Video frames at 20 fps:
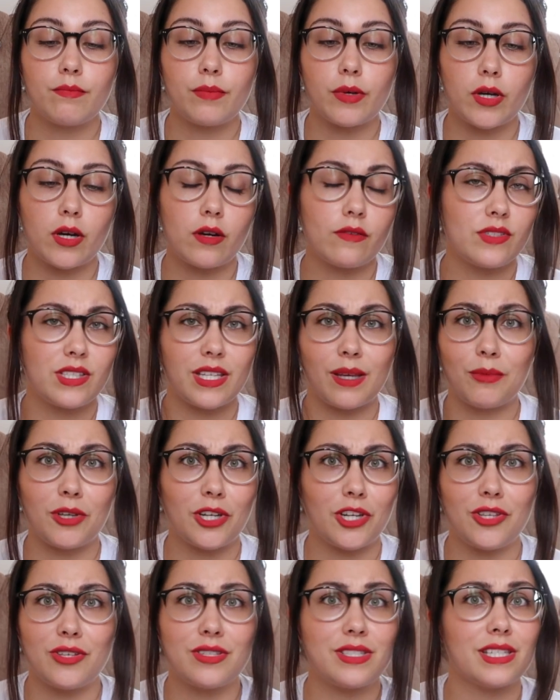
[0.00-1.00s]
But obviously I'm
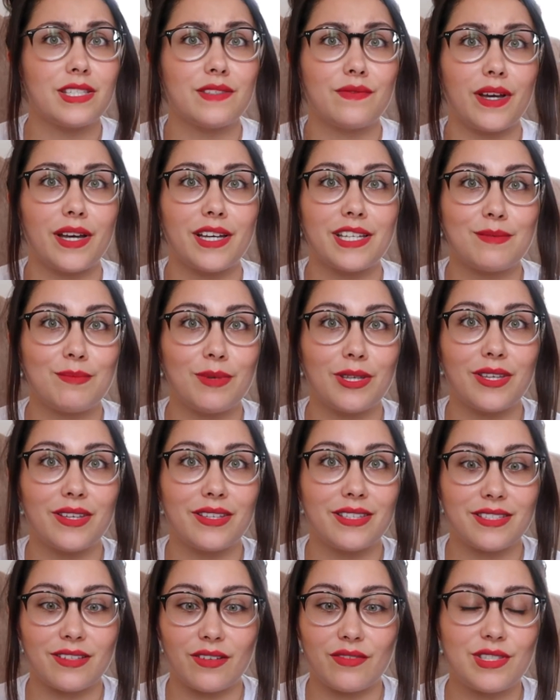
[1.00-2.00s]
going to use this first
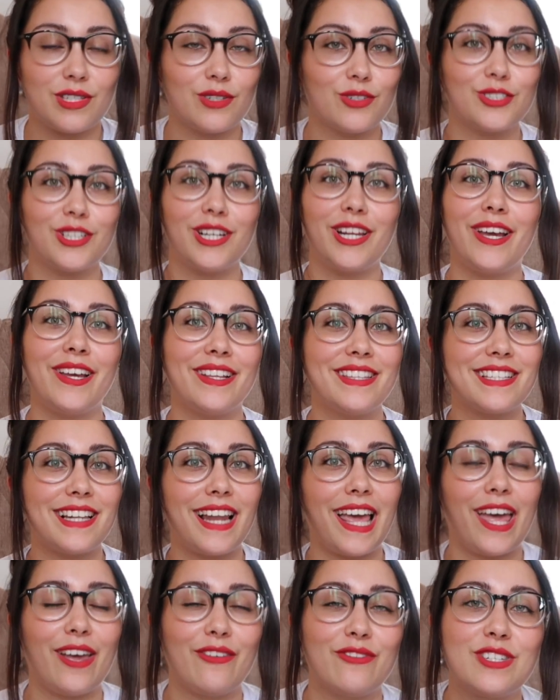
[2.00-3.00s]
because I've still got loads
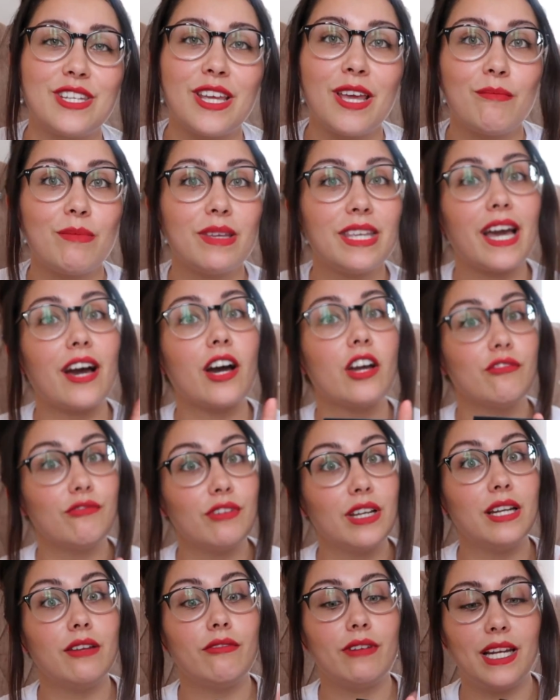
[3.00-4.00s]
left. But yeah, I
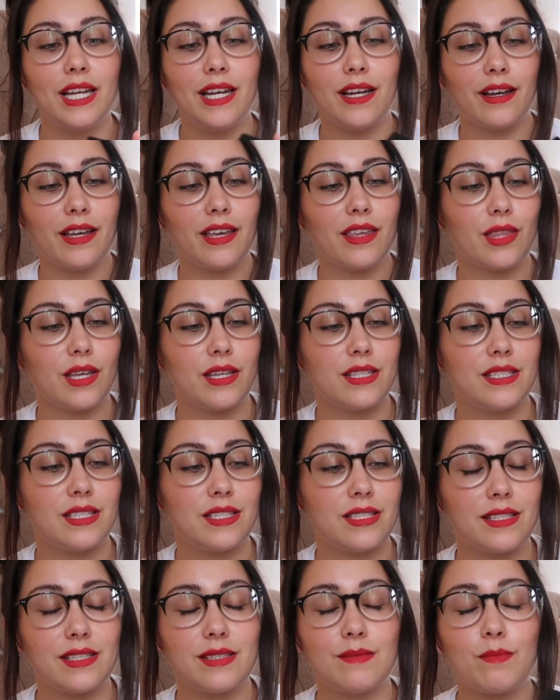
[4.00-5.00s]
really, really like this.
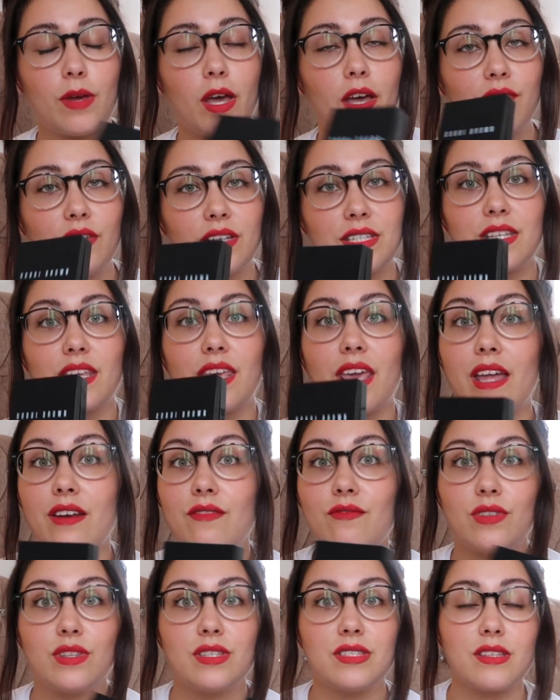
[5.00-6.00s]
This is perfect
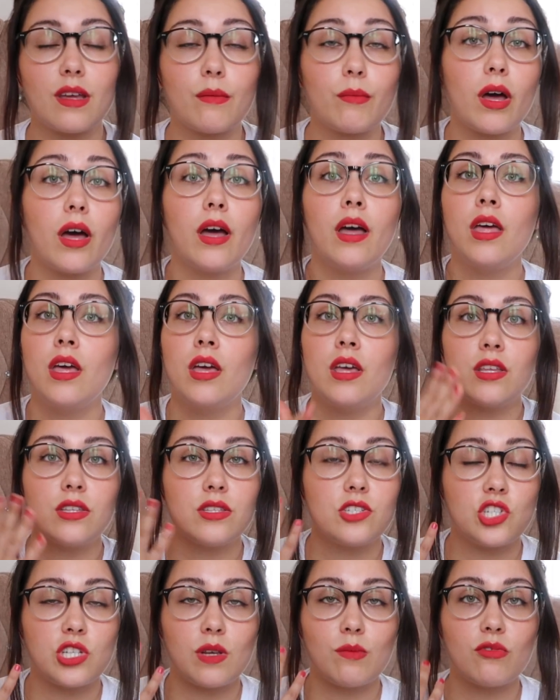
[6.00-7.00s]
again for the summer.
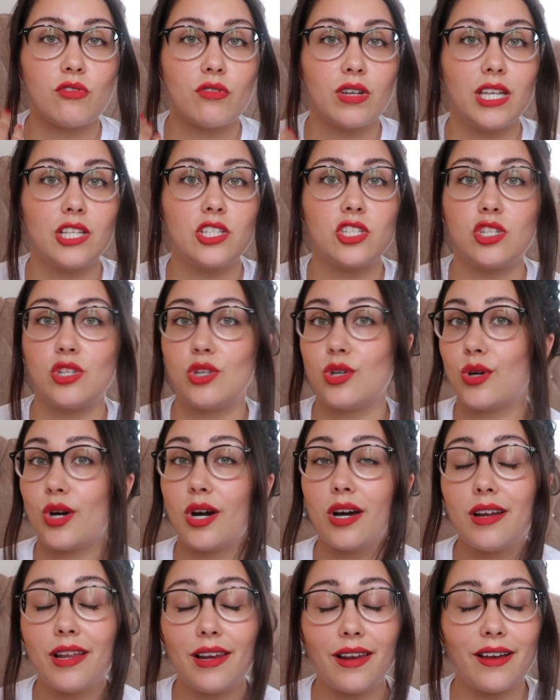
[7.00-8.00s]
It's shimmery to do your
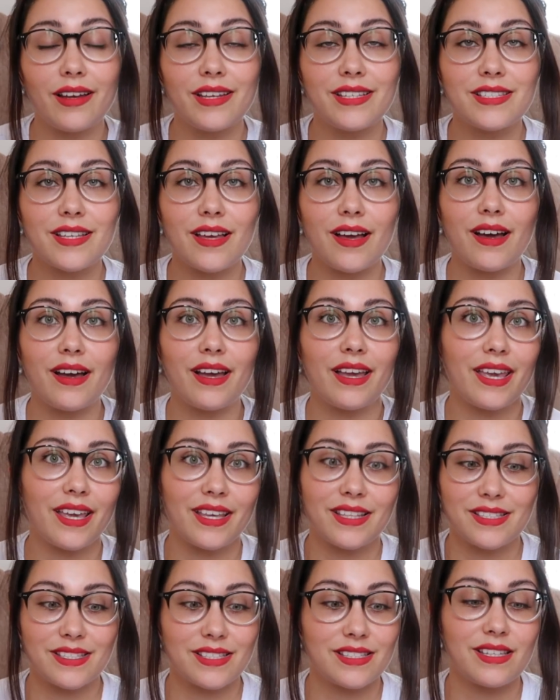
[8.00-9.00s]
highlighter.
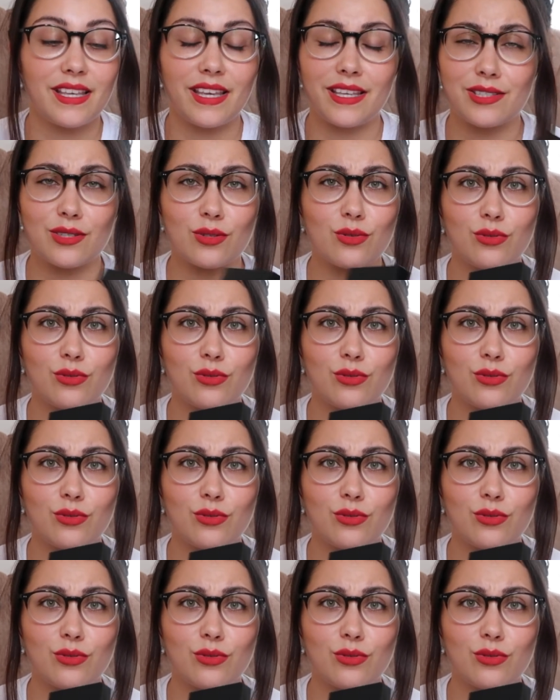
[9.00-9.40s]
It's